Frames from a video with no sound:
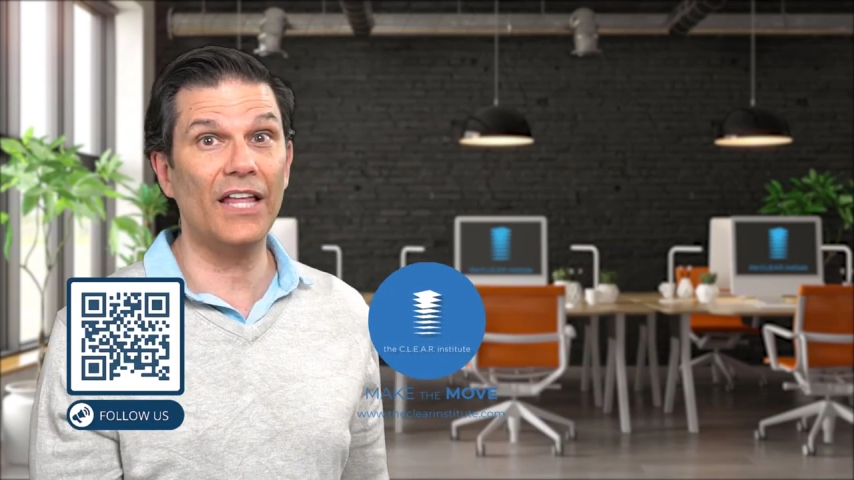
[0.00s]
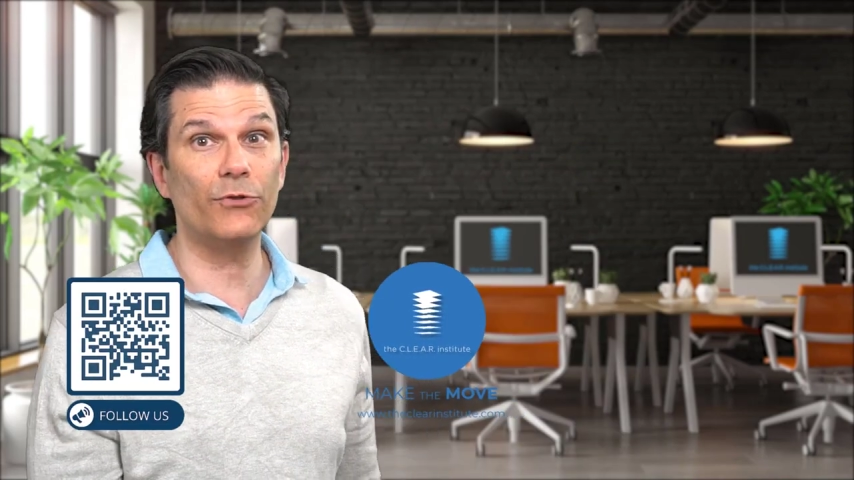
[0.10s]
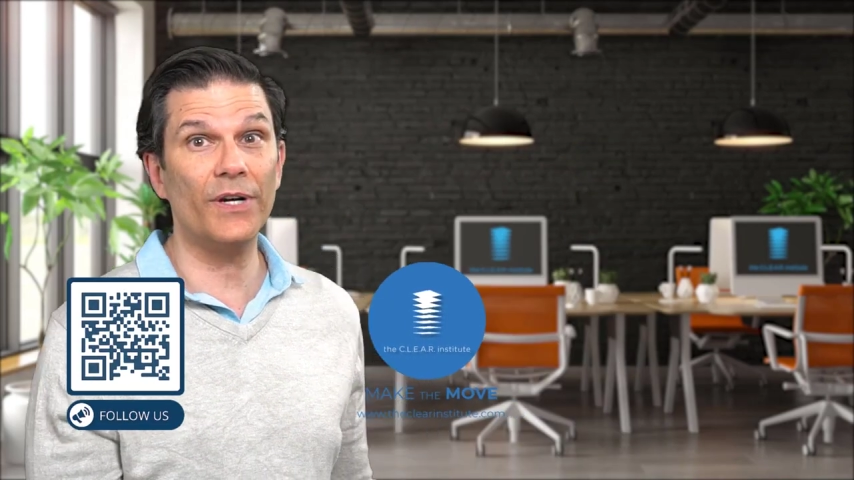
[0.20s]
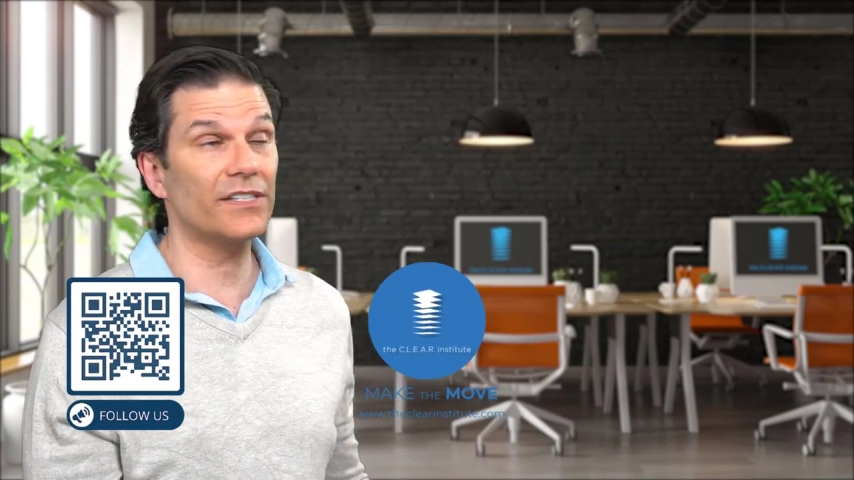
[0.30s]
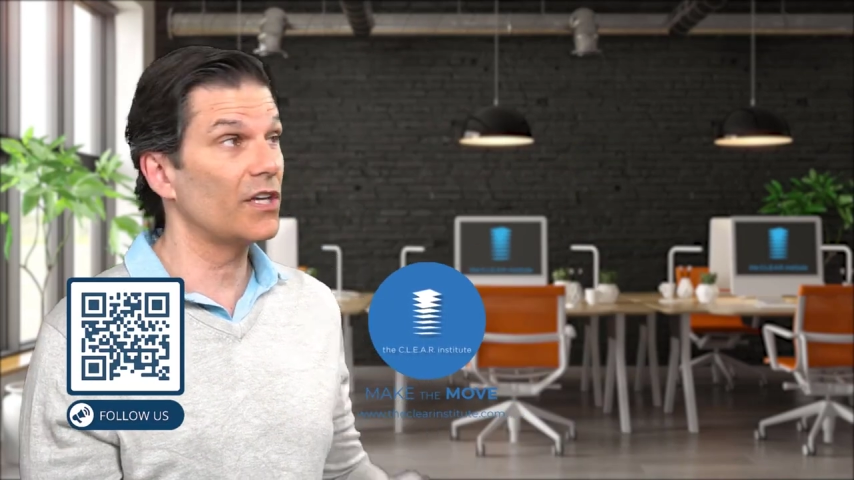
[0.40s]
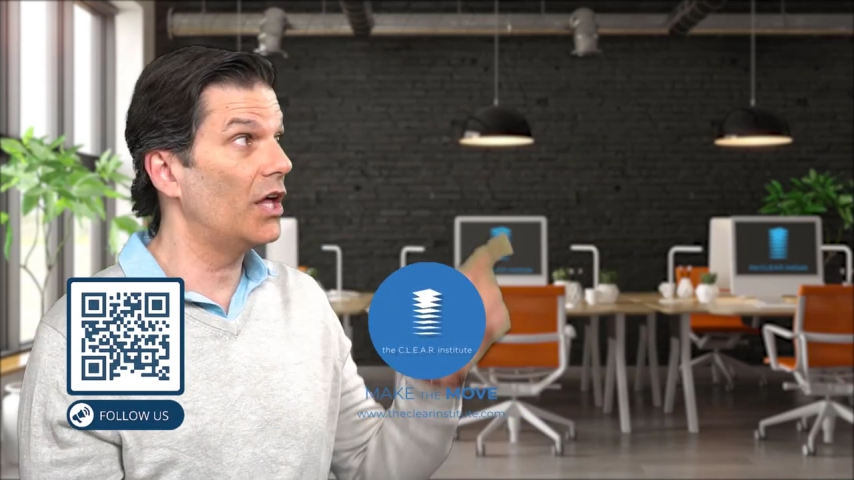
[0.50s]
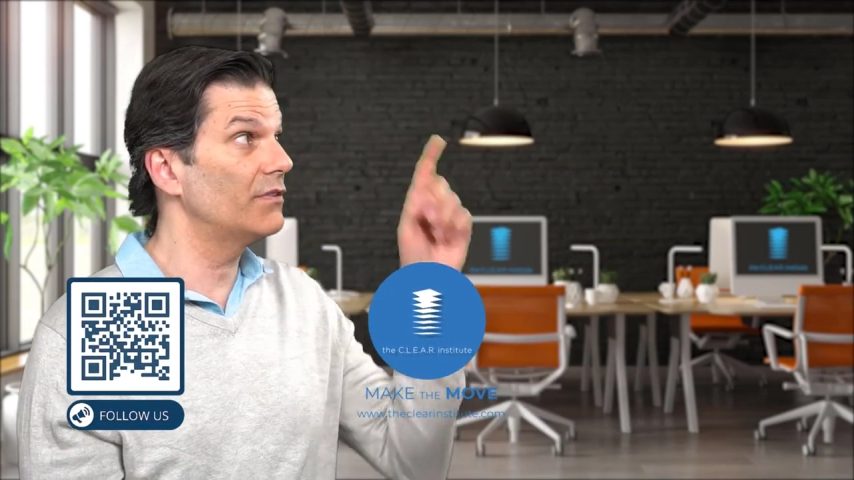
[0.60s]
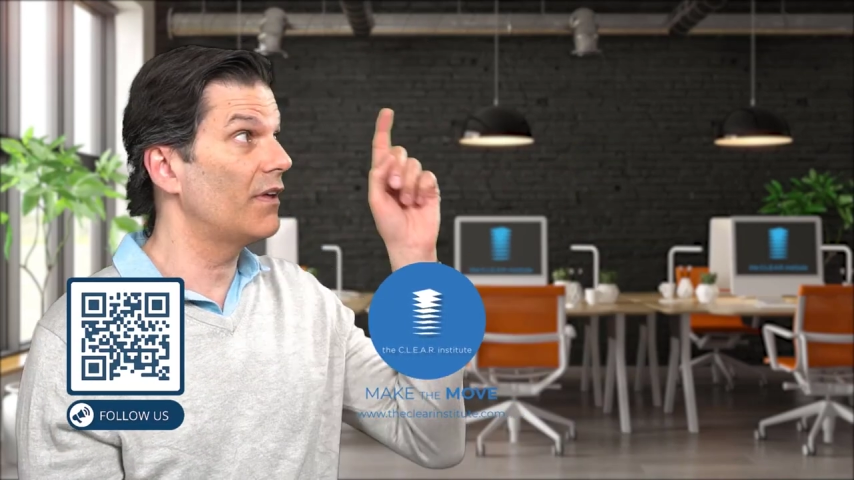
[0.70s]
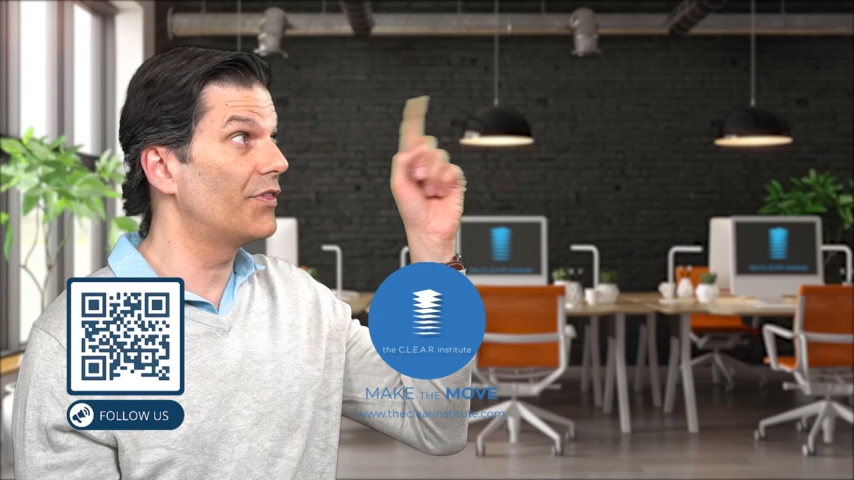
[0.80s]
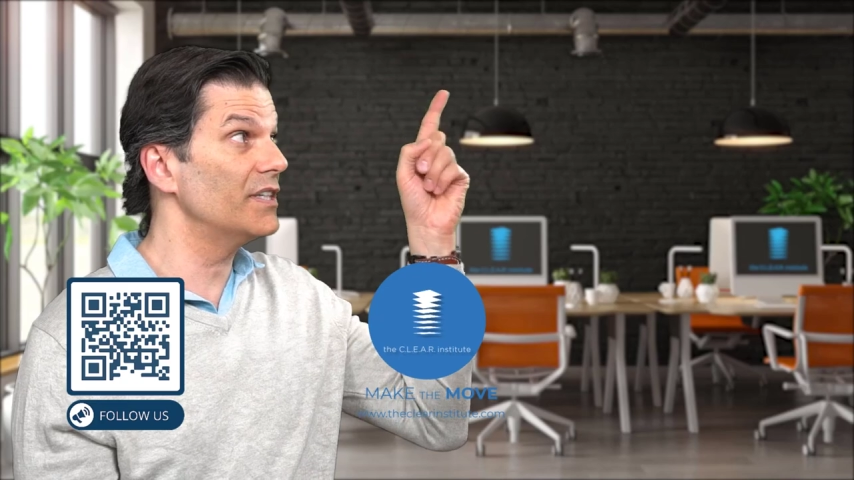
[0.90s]
and tricks
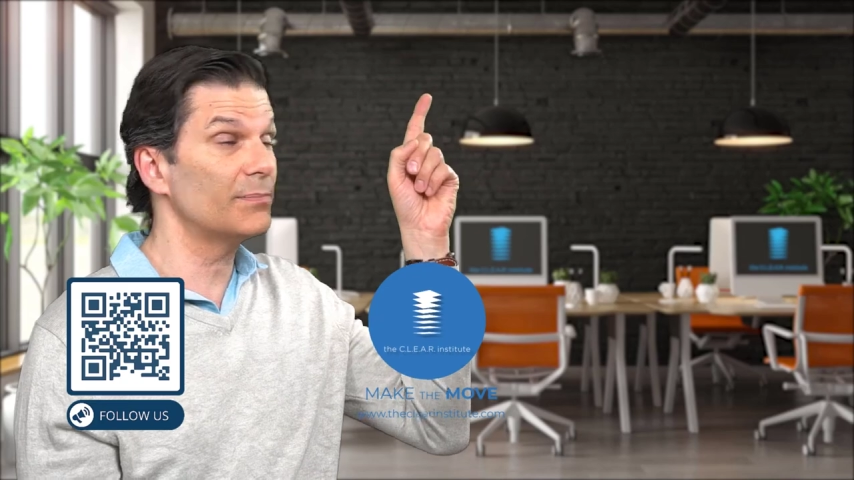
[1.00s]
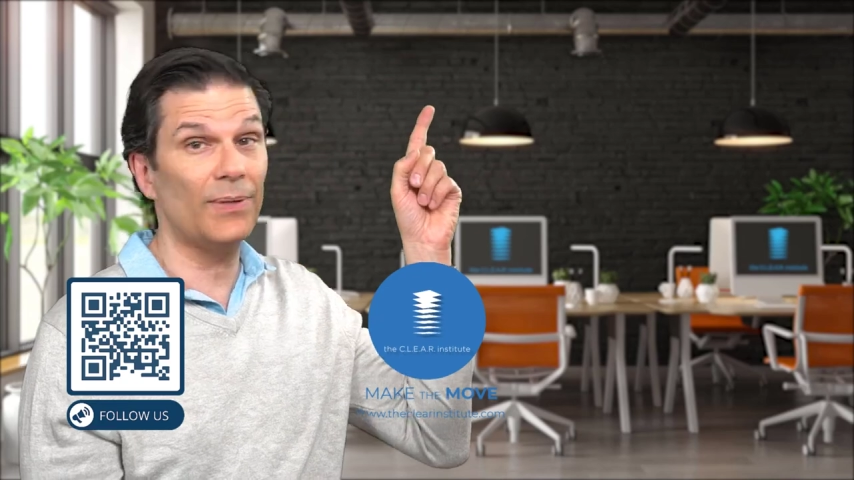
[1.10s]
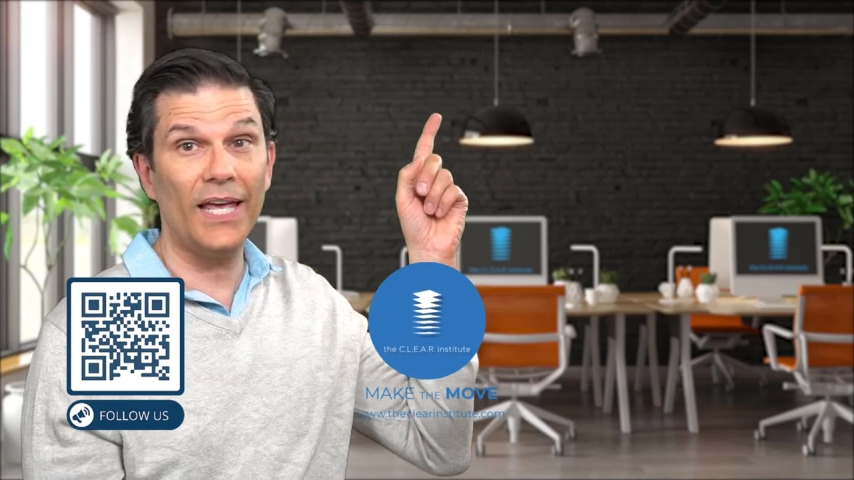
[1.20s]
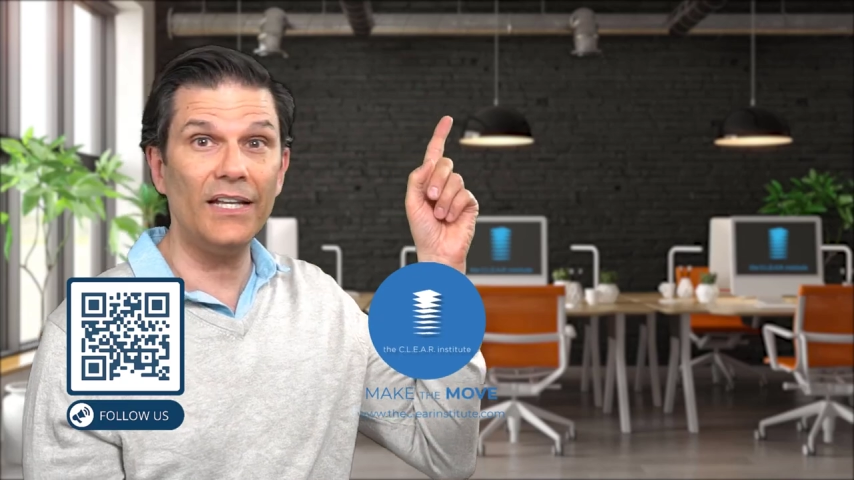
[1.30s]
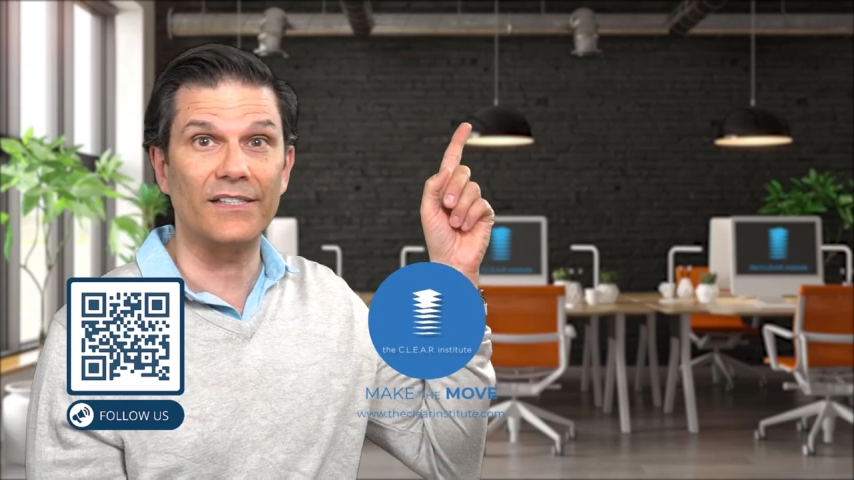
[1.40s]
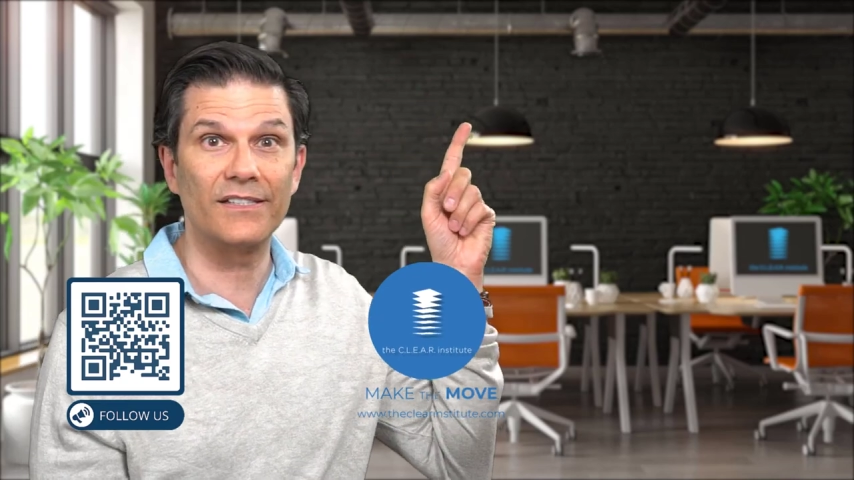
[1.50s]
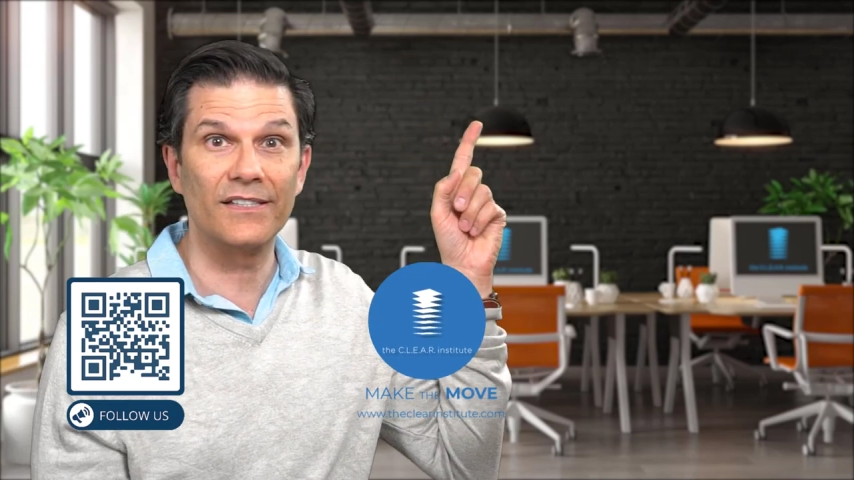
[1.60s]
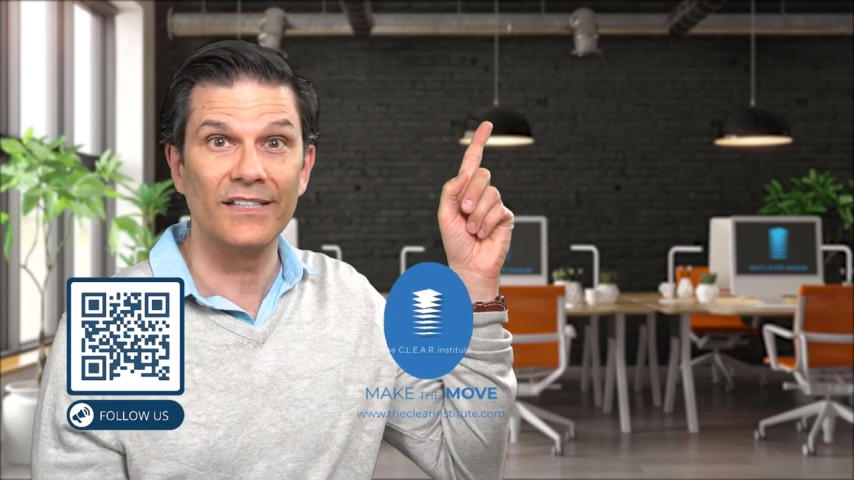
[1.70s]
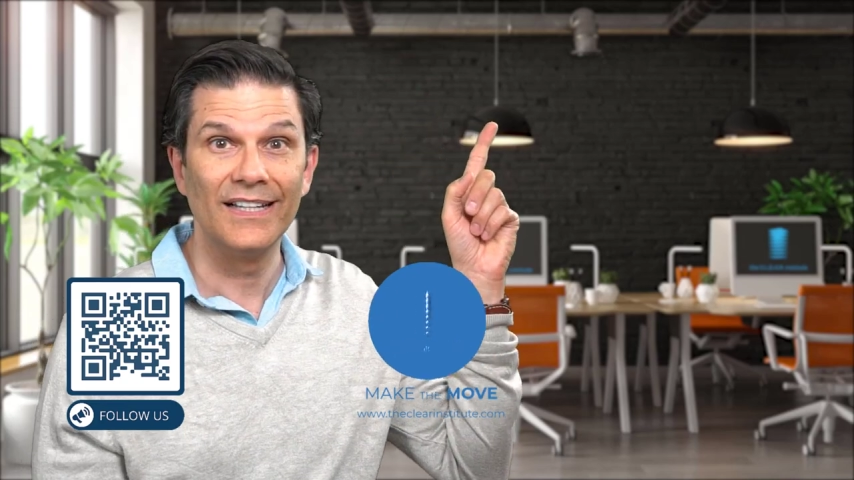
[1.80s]
on this playlist.